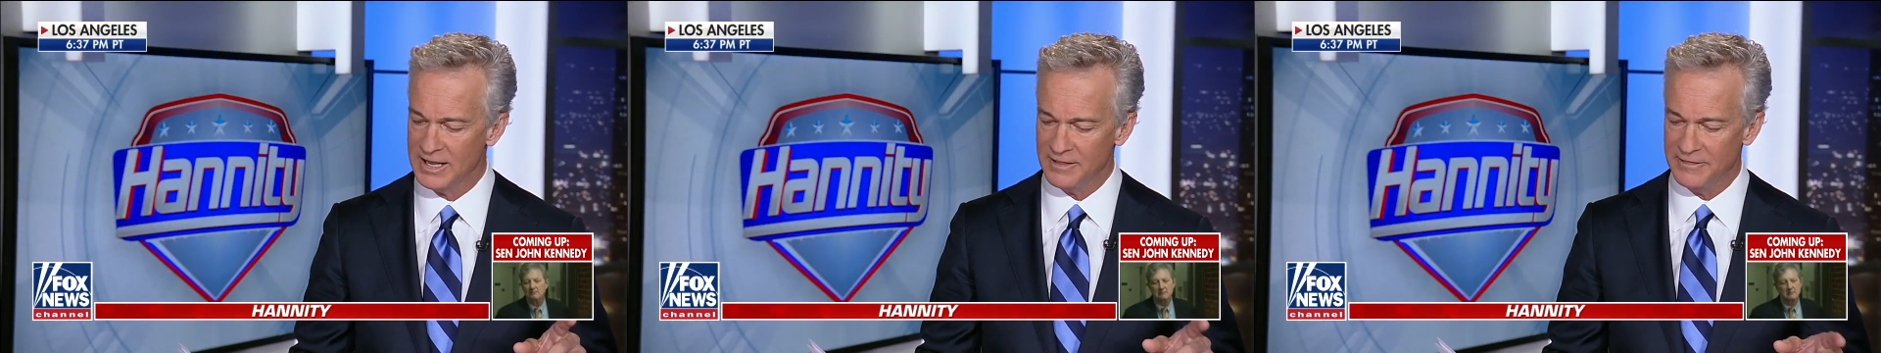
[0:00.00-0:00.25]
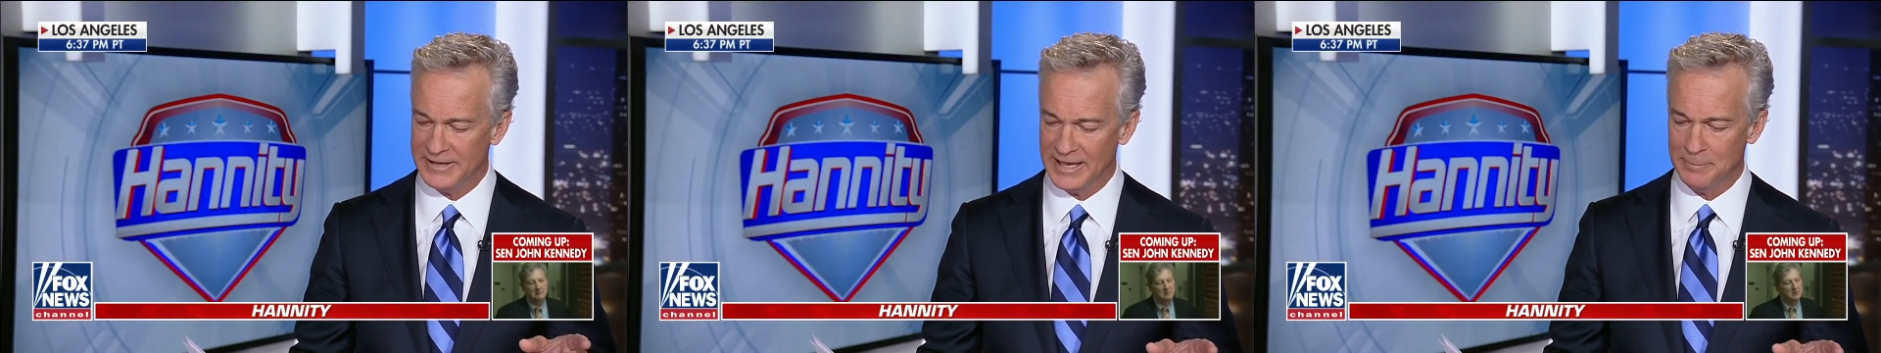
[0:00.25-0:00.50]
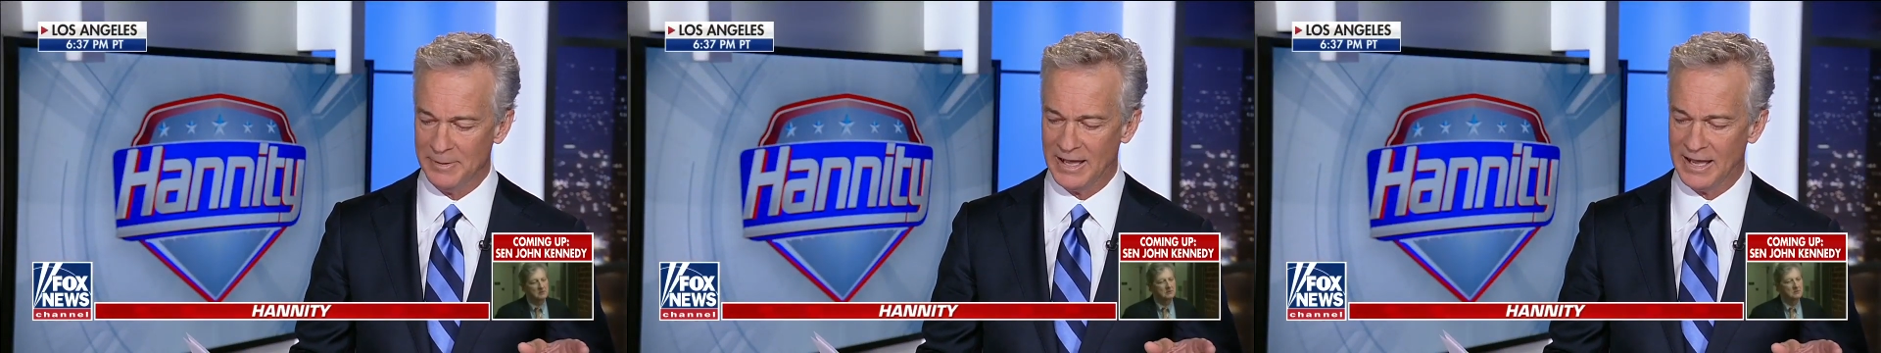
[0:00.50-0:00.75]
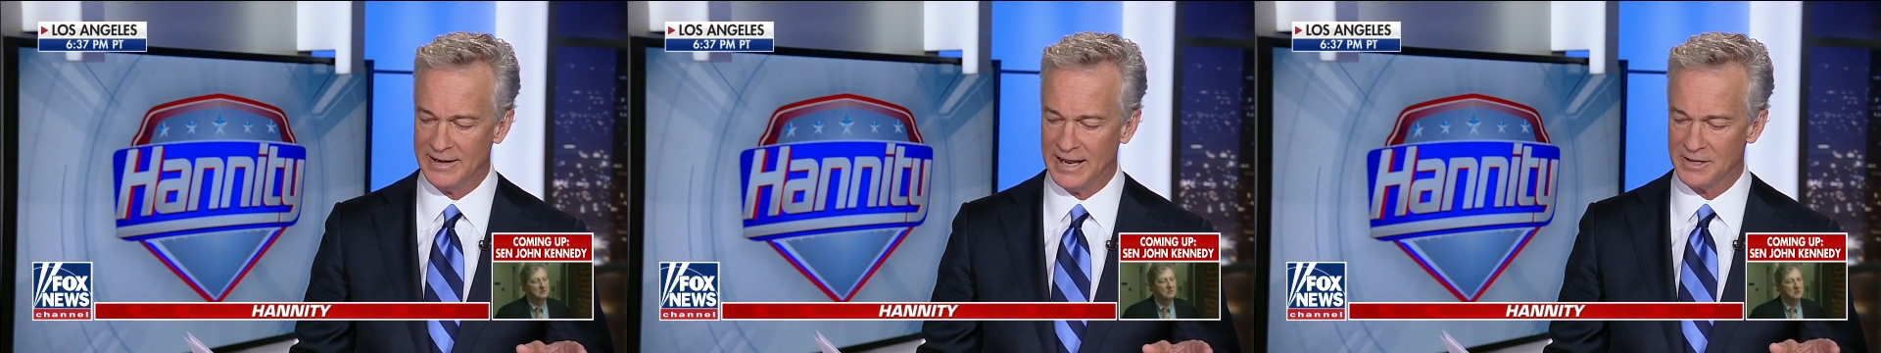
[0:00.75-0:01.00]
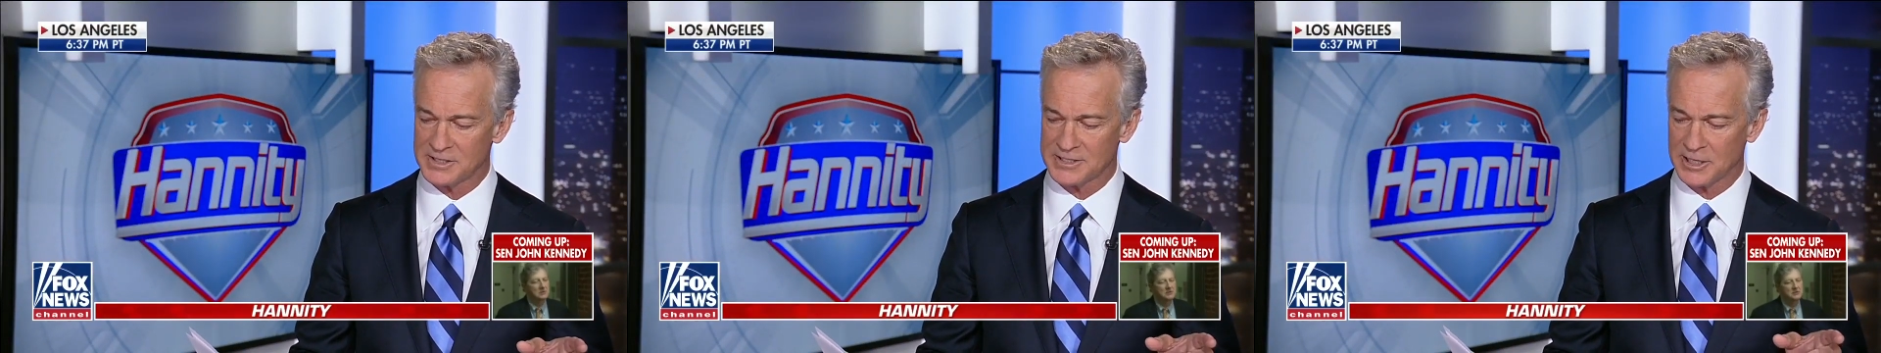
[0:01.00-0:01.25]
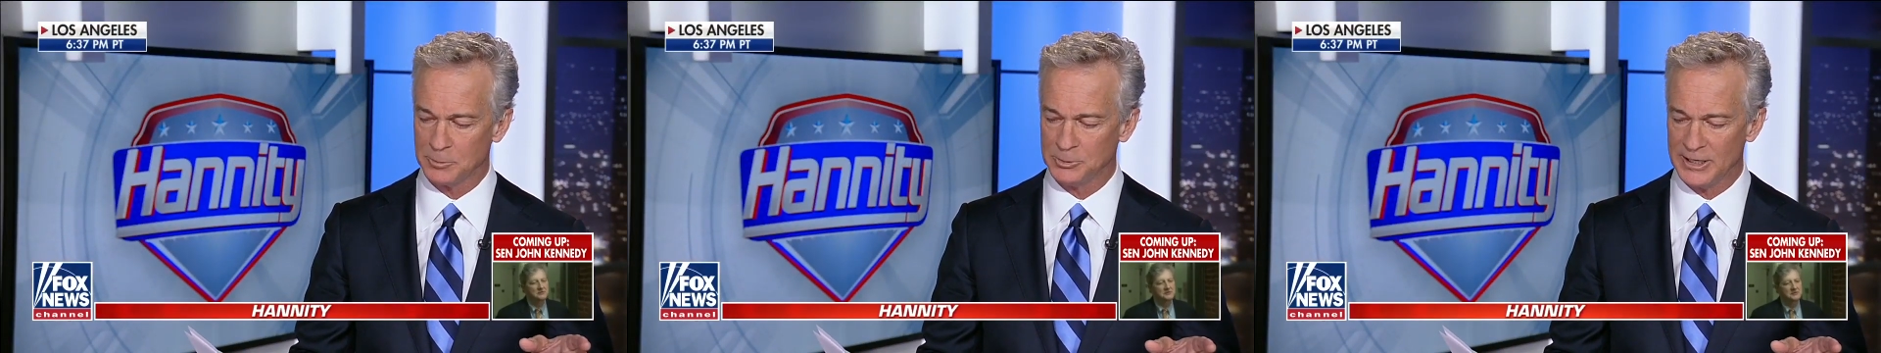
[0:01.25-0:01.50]
The NBA announced
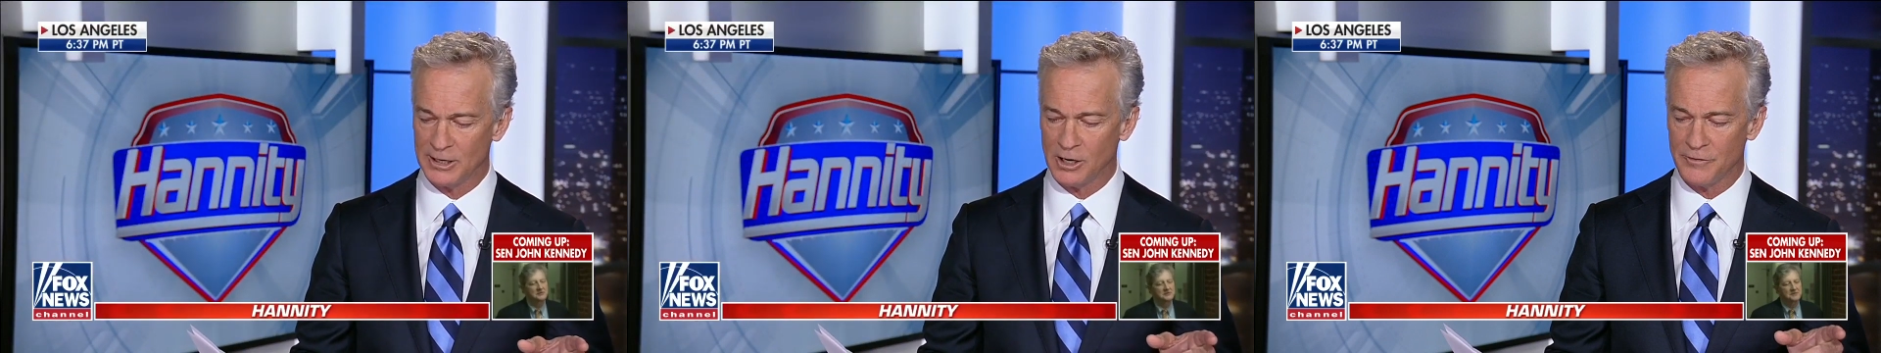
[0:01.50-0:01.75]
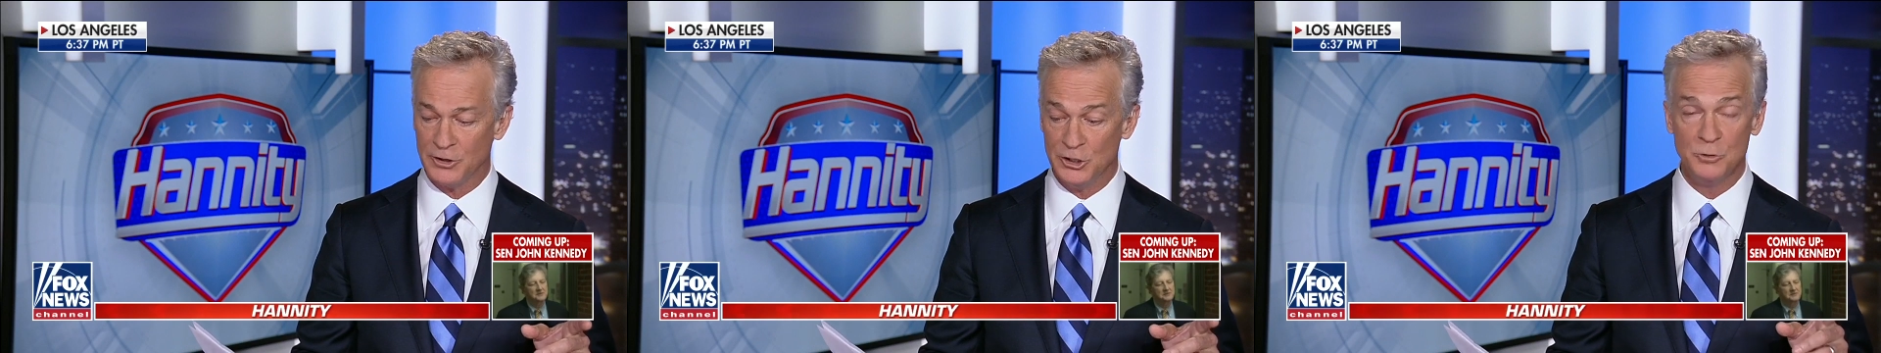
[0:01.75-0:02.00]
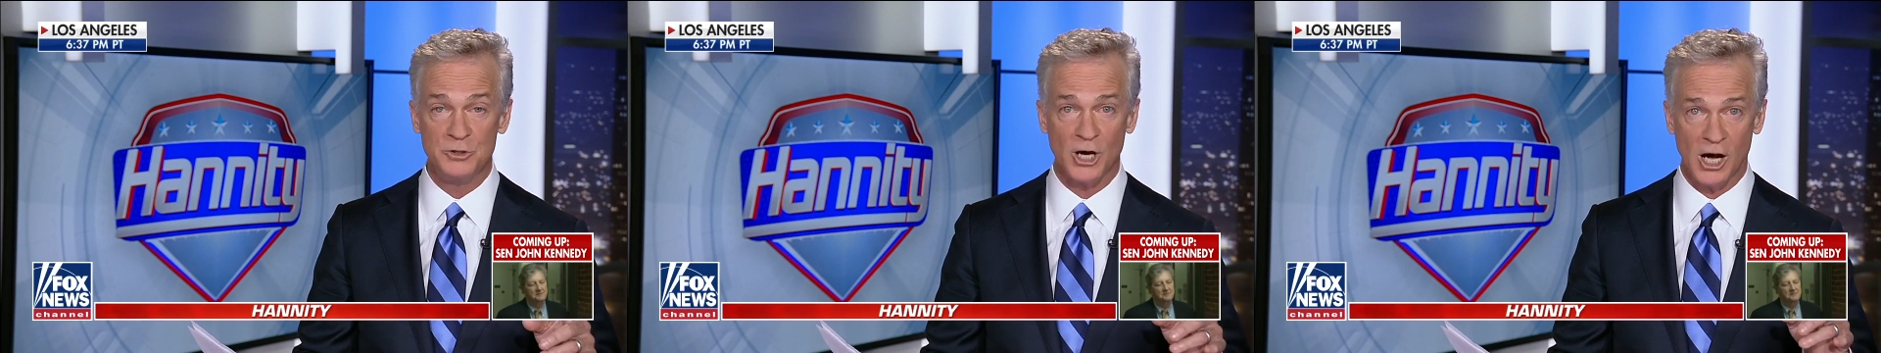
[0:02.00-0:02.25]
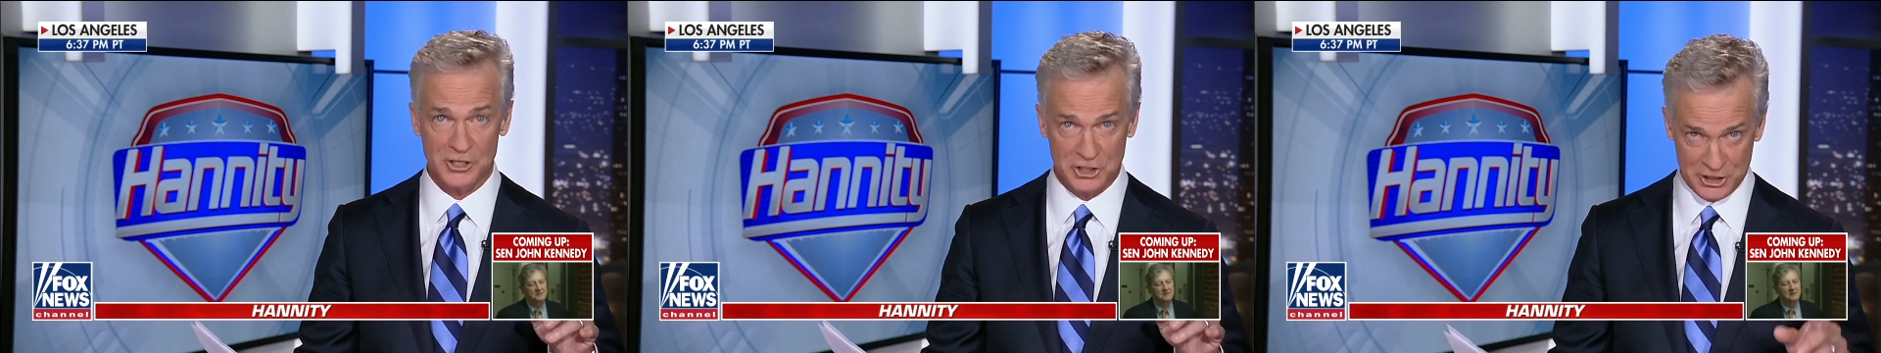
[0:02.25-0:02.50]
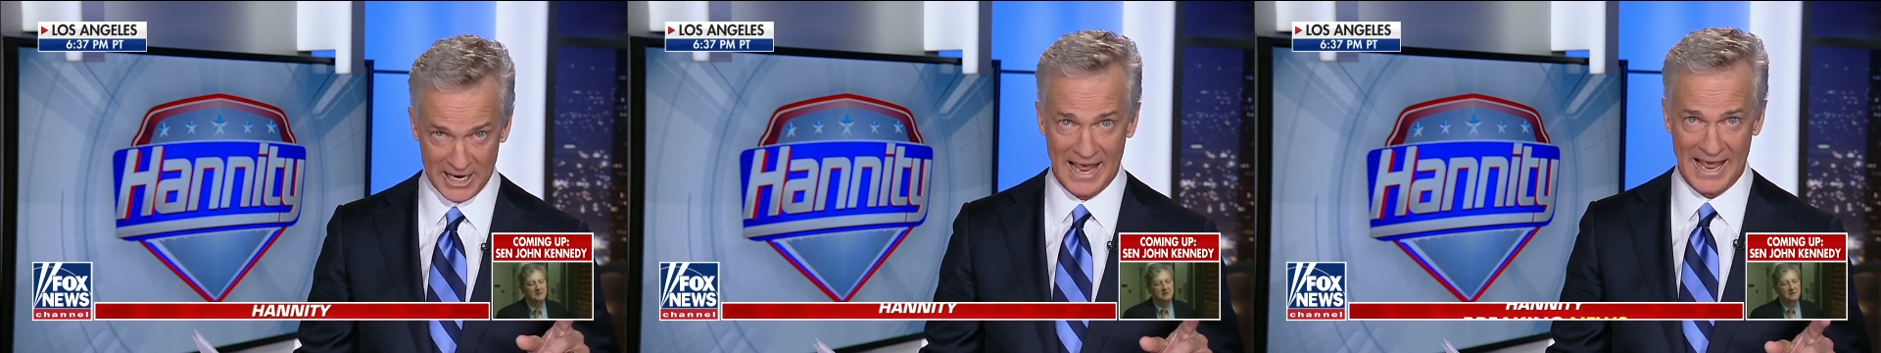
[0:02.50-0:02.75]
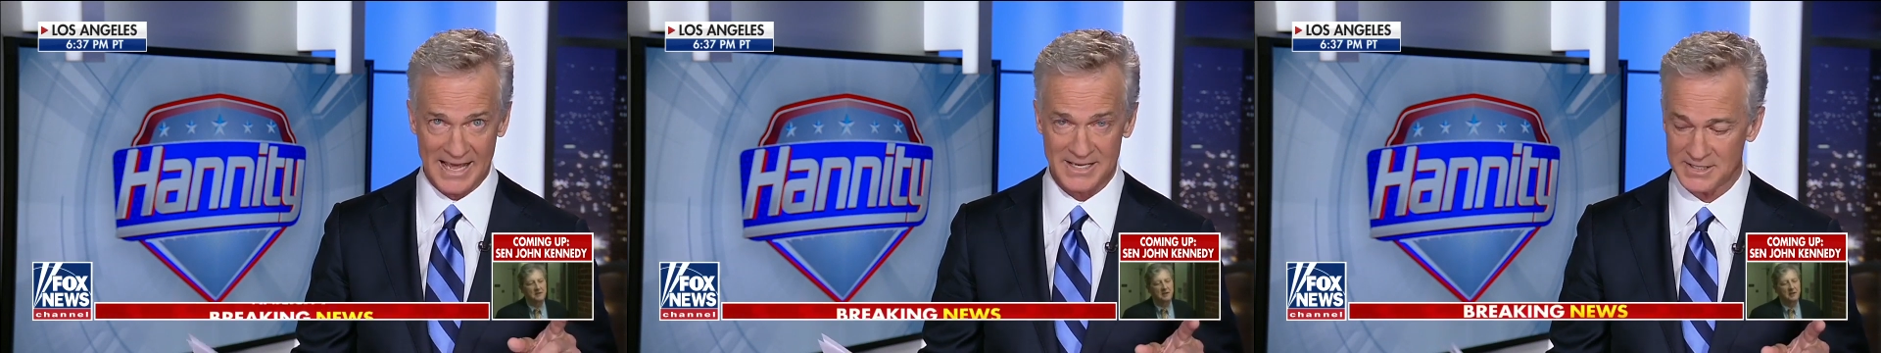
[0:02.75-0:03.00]
that a player on the Utah
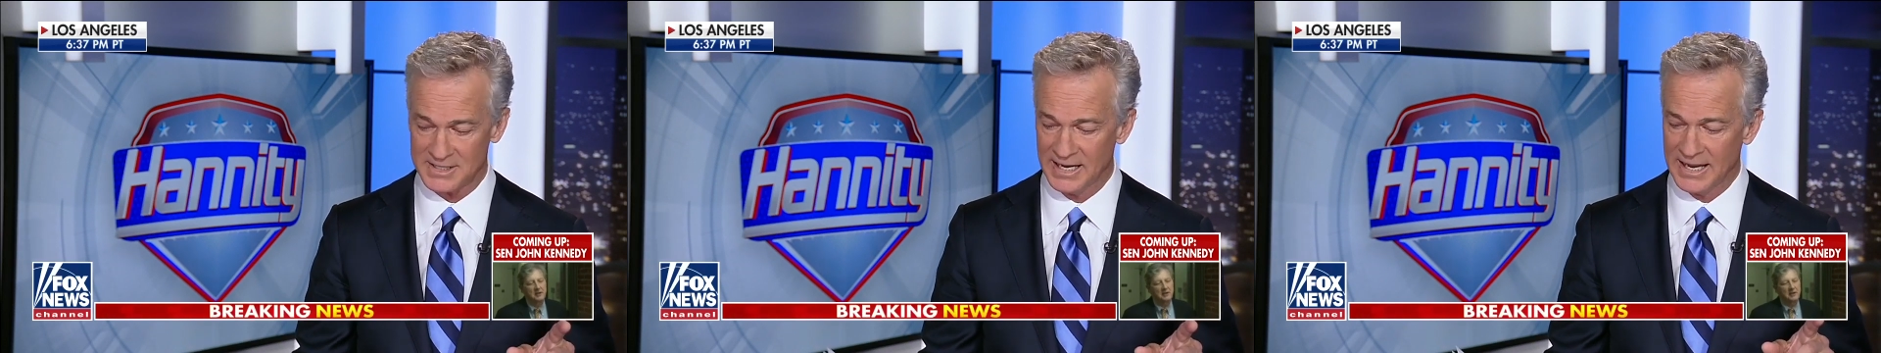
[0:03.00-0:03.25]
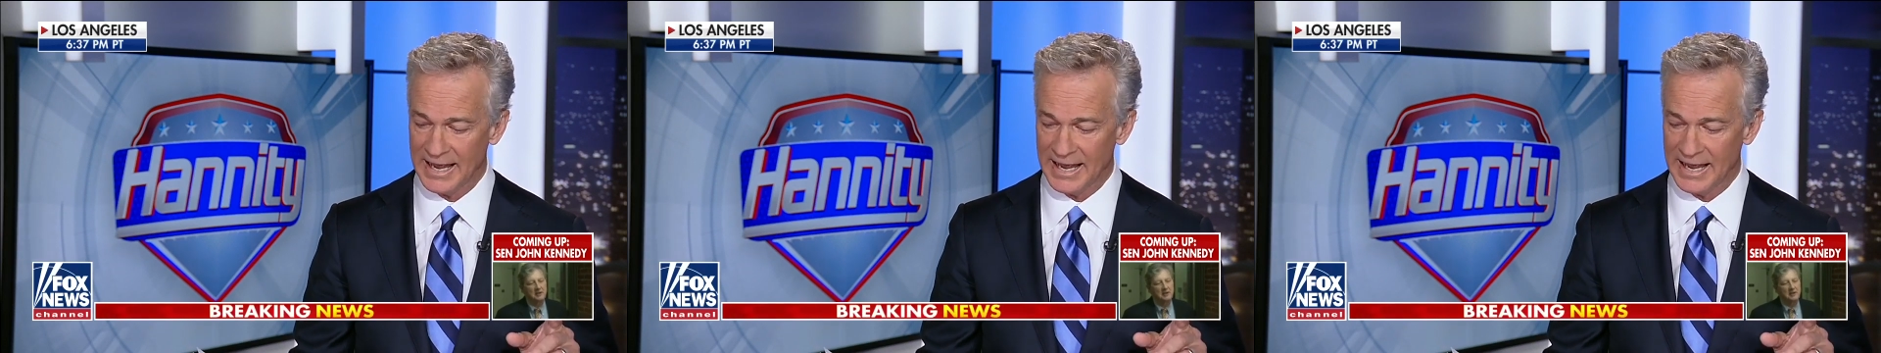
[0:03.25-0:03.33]
Jazz